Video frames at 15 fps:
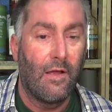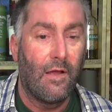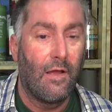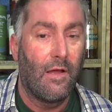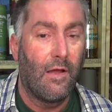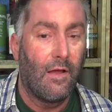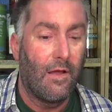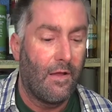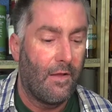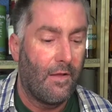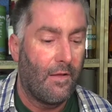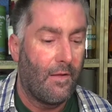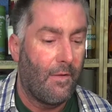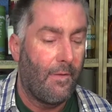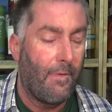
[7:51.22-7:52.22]

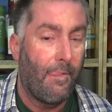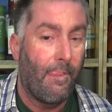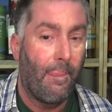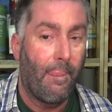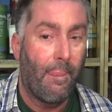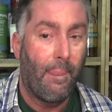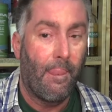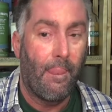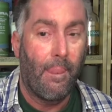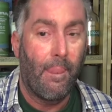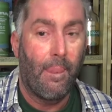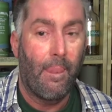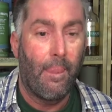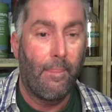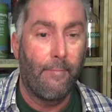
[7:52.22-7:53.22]

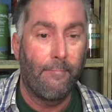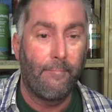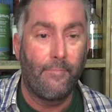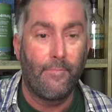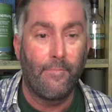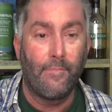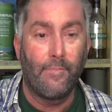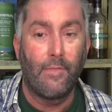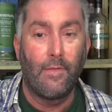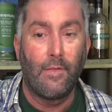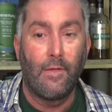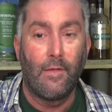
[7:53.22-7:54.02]
Nobody speaks.